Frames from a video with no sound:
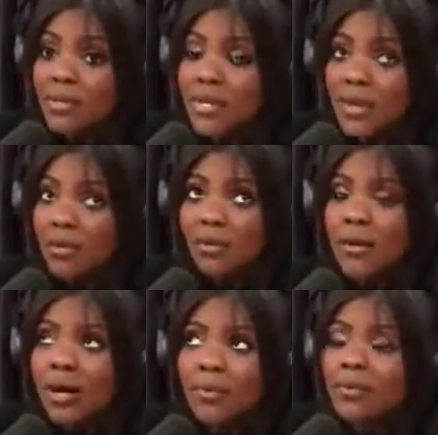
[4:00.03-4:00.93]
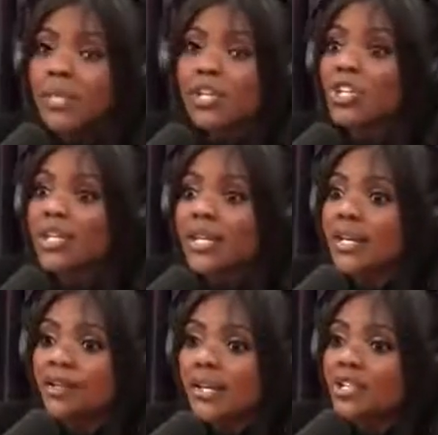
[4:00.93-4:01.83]
like growing up, it was like
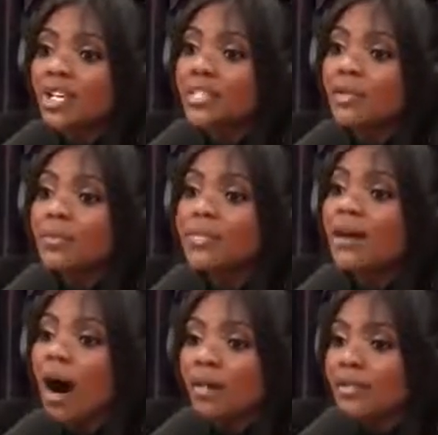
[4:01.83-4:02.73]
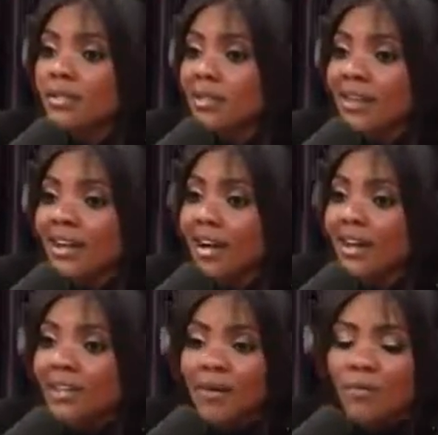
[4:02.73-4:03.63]
Jay-Z. Like Jay-Z was God to me. Like I
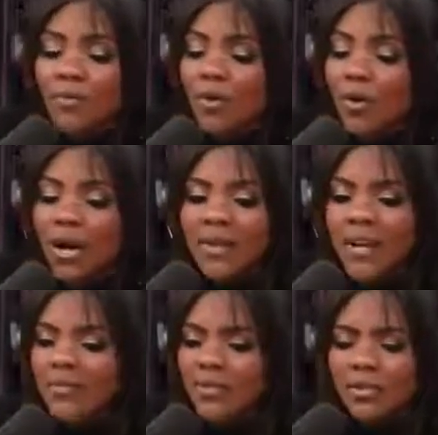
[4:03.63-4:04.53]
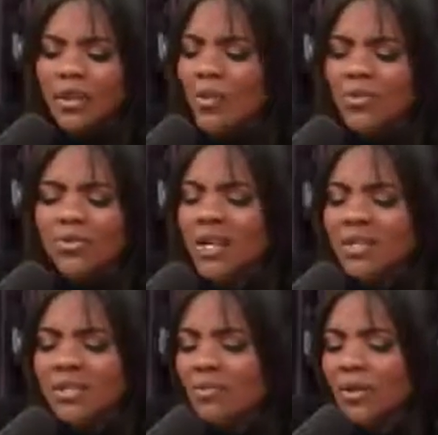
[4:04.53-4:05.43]
would throw on, like I was, I went through a lot of
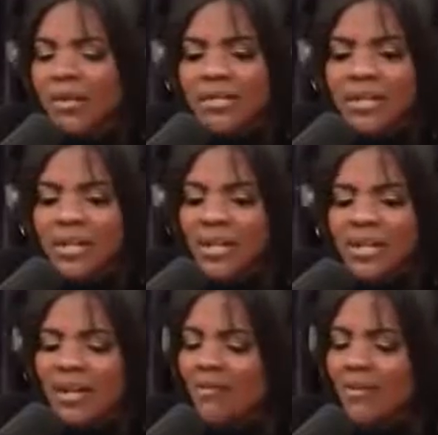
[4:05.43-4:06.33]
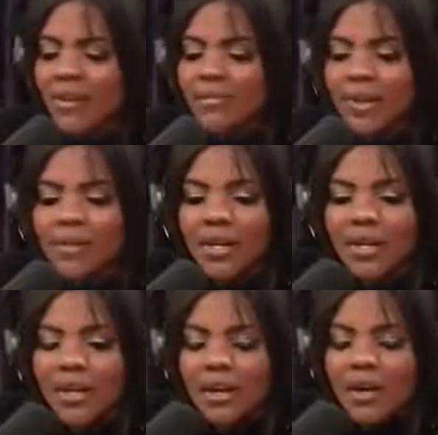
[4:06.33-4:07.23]
stuff when I was a kid. I didn't have a great family,
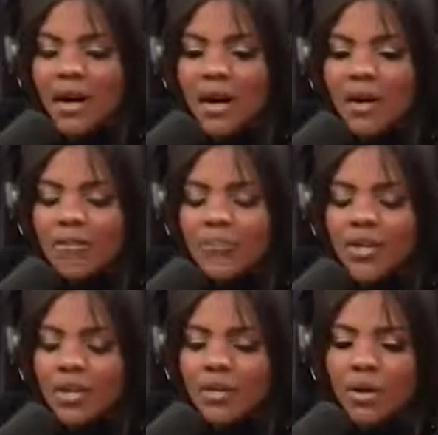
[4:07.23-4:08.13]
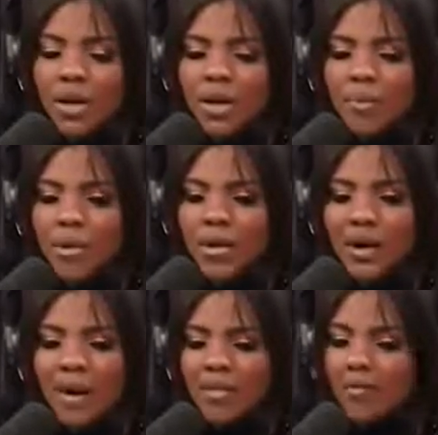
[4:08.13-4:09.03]
but
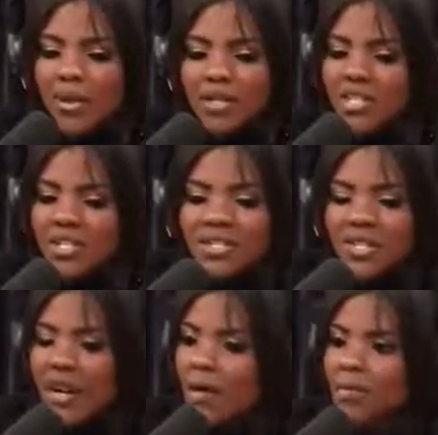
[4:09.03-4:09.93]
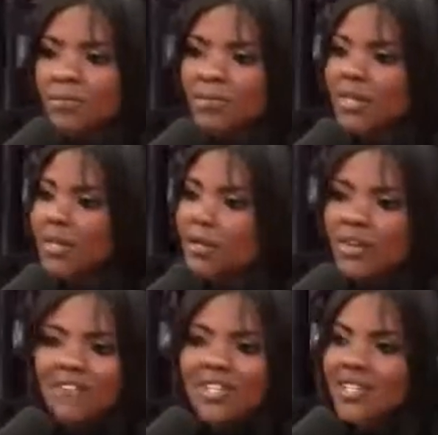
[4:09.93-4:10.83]
I would throw on a Jay-Z album, and like
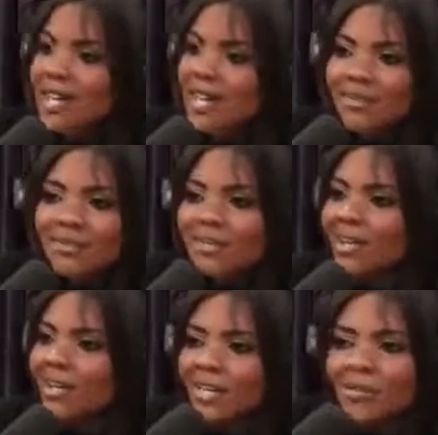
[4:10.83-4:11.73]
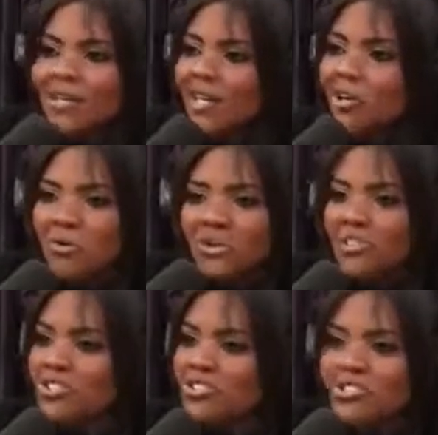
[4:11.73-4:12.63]
whatever he said was like, it was like going to
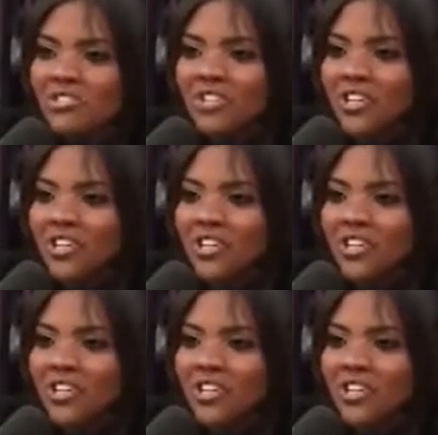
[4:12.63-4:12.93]
church, and